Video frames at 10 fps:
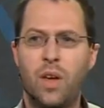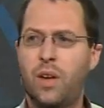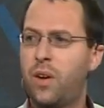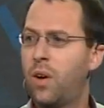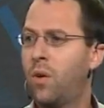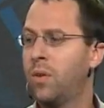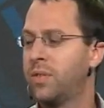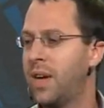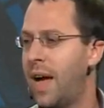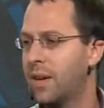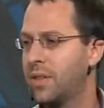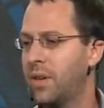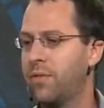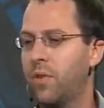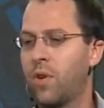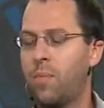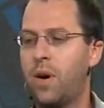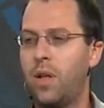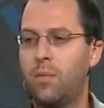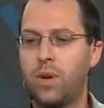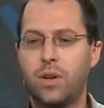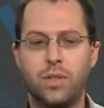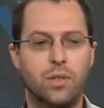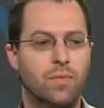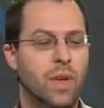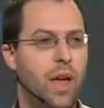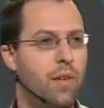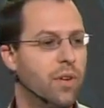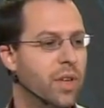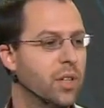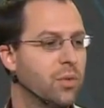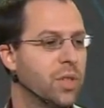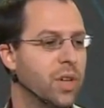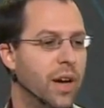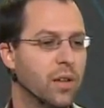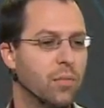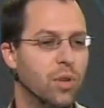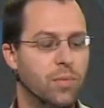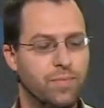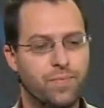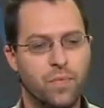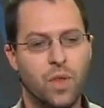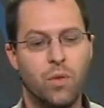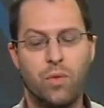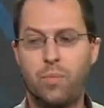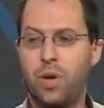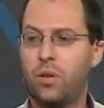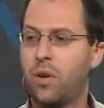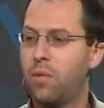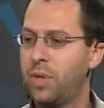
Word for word: and no toxic fluoropolymers. Everything's recyclable. We build our own